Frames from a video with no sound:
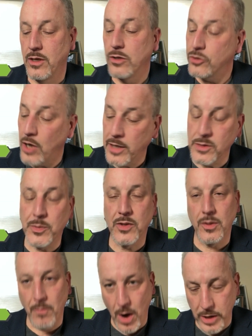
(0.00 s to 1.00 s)
Talked about
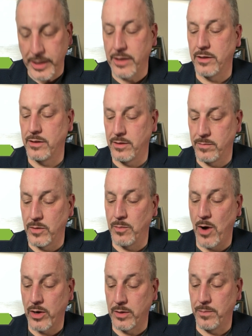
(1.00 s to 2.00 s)
the market and
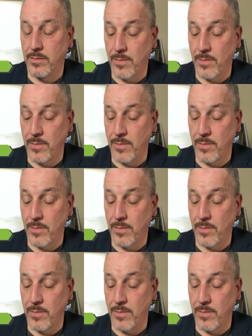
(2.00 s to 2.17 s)
the